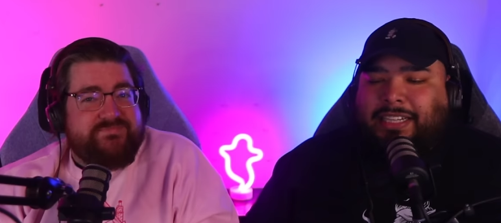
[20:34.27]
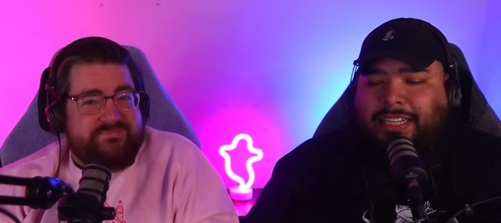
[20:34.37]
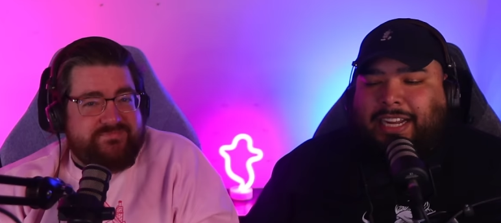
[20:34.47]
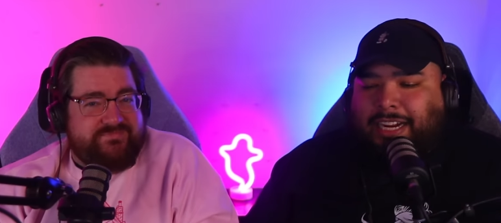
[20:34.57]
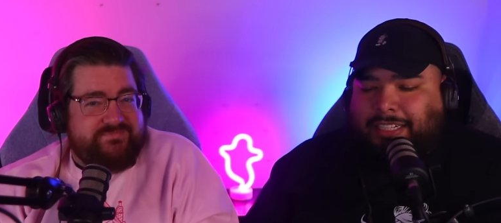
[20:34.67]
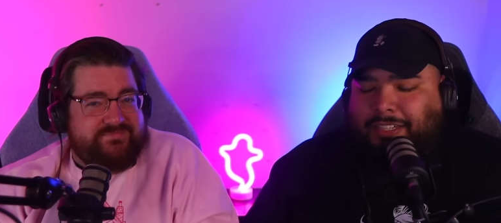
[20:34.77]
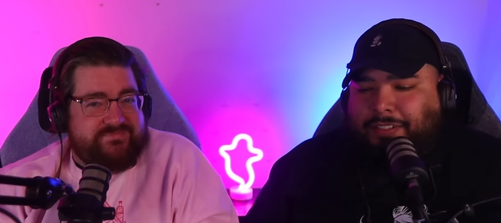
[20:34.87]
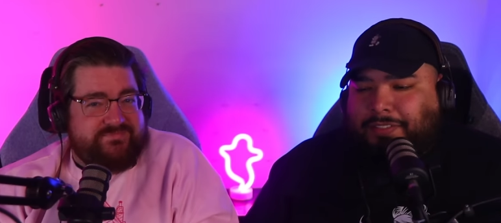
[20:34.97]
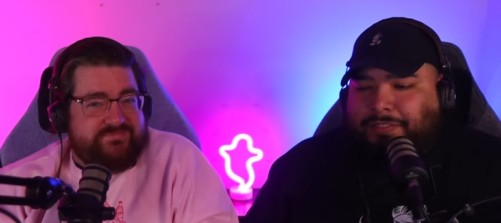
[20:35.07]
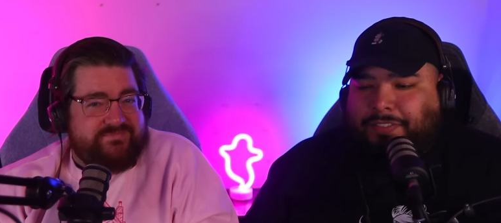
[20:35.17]
Speaker 1: he kind
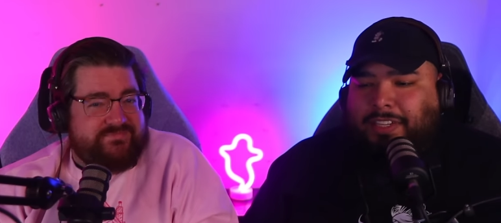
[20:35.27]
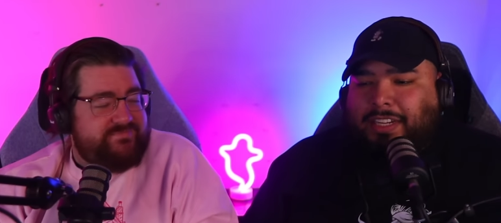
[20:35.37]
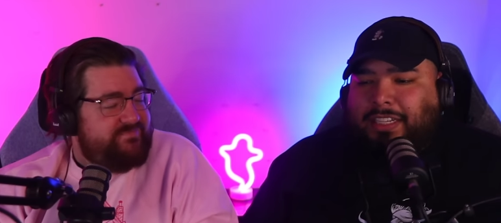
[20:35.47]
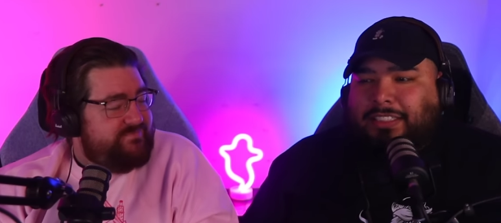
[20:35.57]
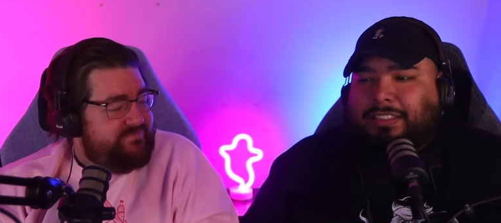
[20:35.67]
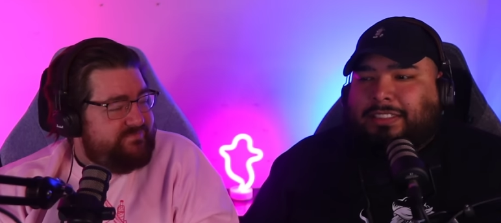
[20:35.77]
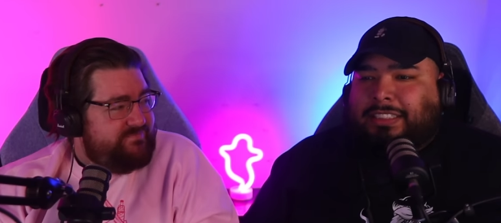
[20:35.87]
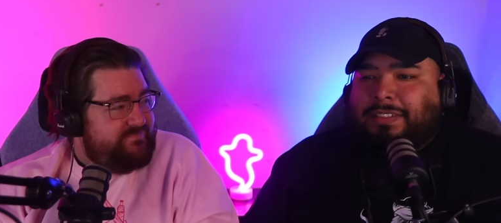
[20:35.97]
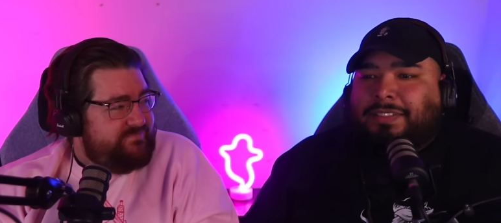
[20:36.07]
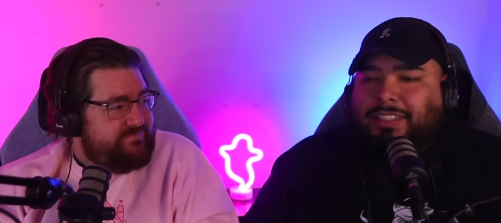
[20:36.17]
of
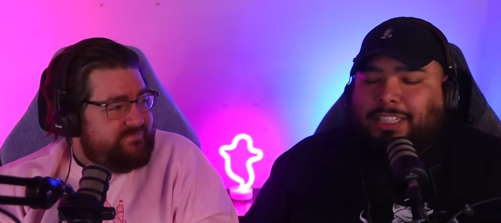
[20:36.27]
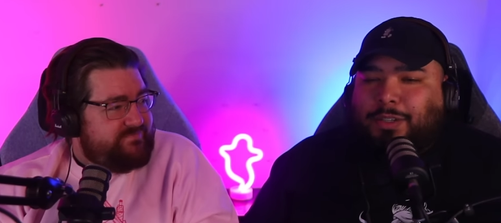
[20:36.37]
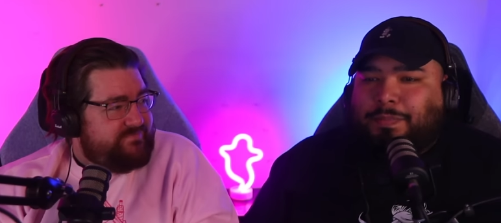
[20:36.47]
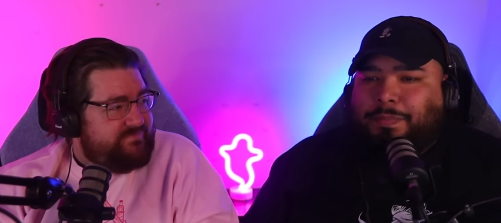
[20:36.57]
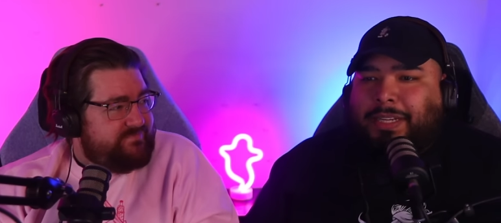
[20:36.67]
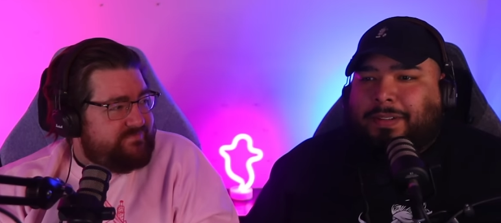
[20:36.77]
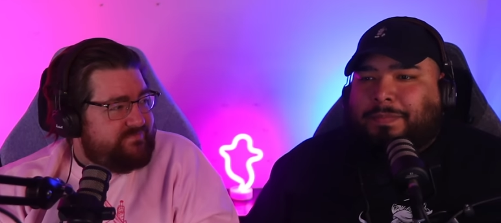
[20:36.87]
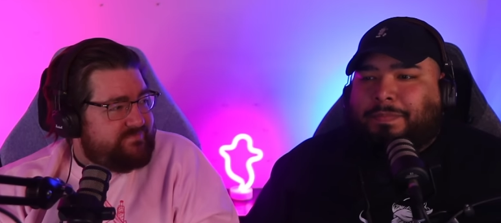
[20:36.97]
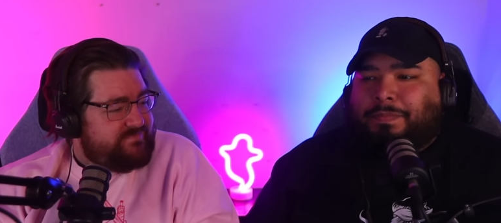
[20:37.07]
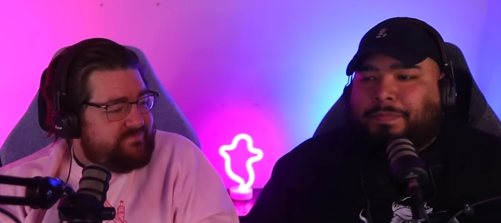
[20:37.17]
seemed a little bit
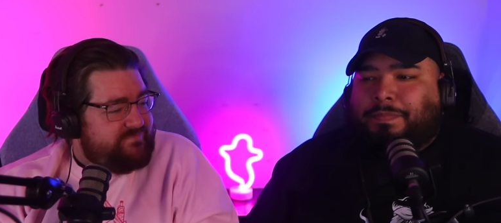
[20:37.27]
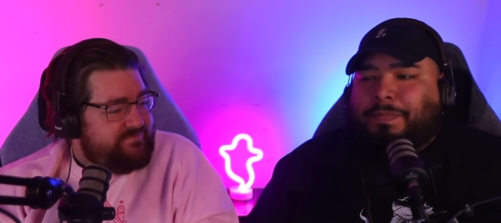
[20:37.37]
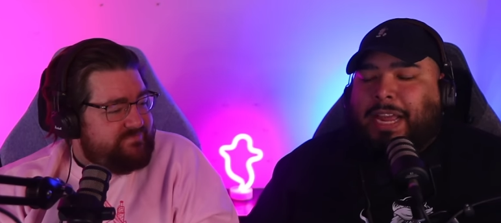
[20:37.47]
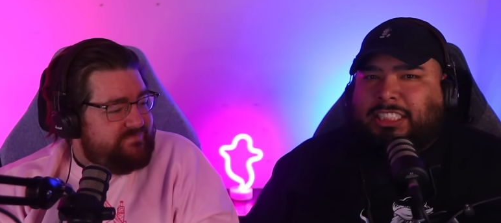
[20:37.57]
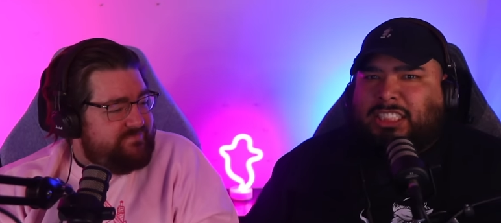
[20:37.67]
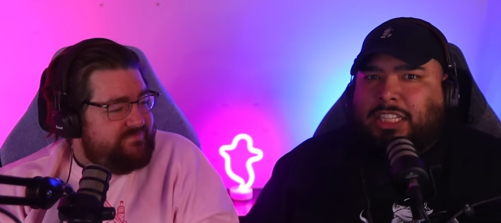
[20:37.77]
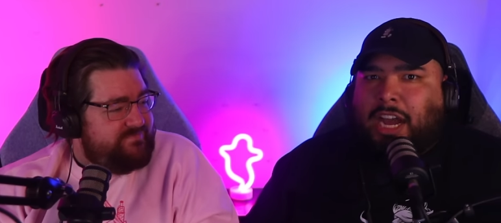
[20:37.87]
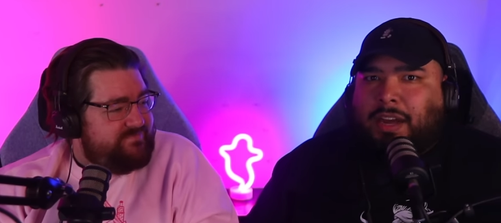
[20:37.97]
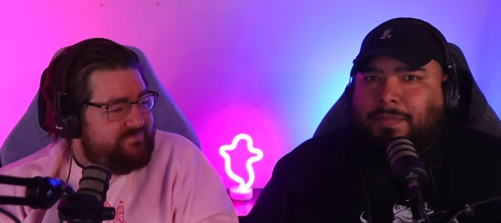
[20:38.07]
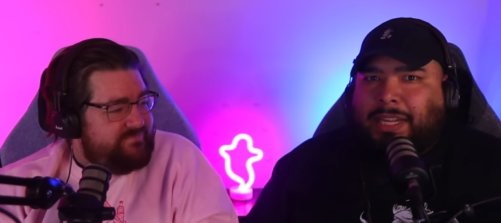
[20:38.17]
messed
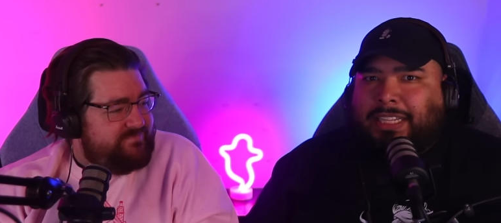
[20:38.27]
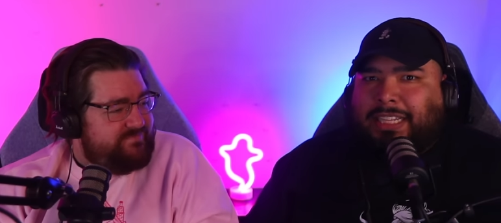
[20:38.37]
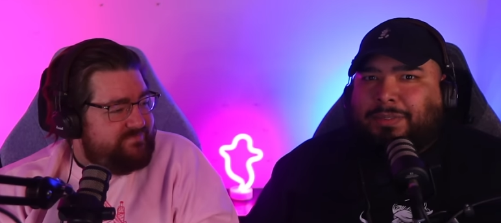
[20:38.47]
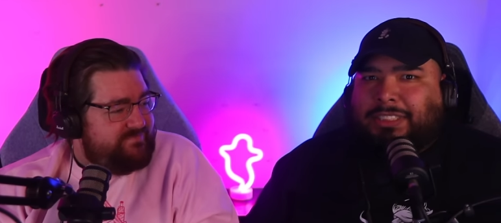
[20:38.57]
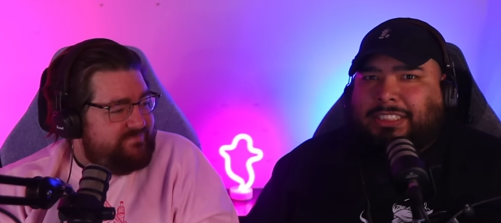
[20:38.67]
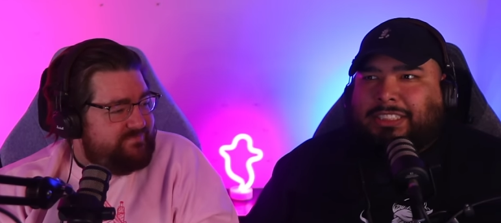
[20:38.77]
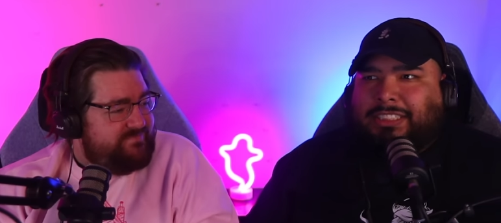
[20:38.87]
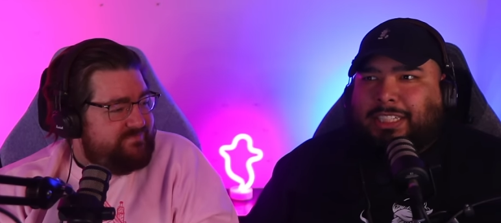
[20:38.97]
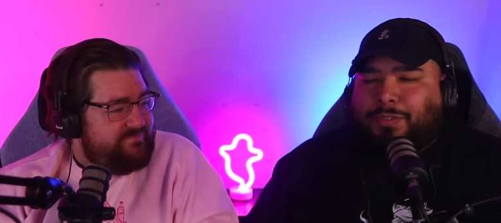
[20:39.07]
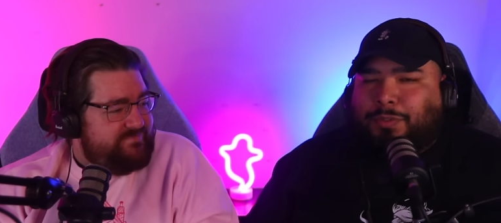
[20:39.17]
up, like he was just
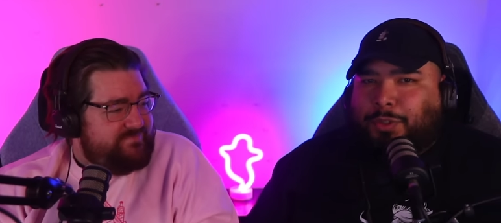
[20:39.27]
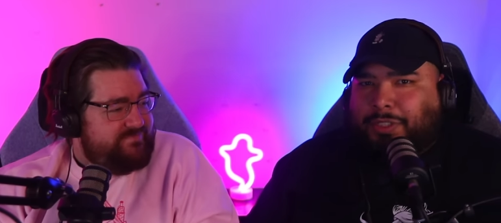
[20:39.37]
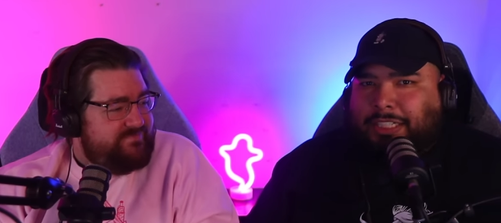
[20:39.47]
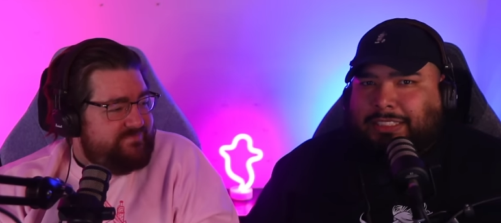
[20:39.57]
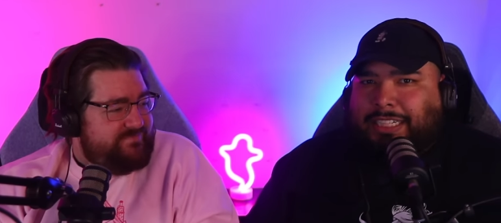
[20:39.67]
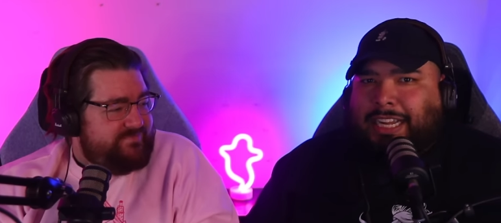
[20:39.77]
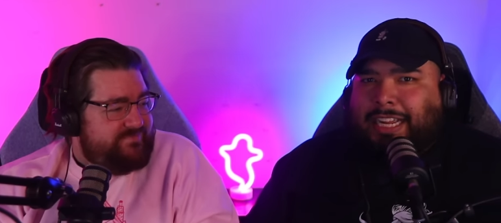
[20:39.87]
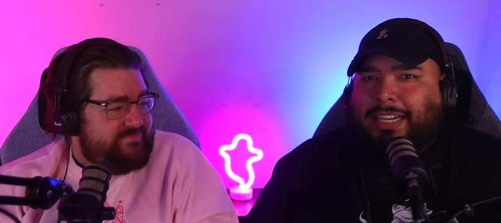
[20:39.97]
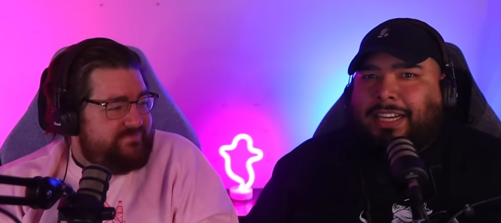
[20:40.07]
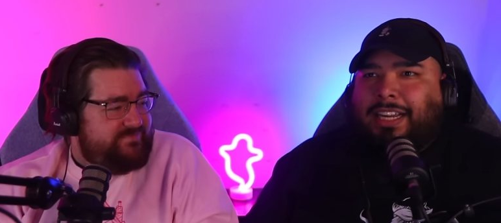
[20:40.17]
like ruthless and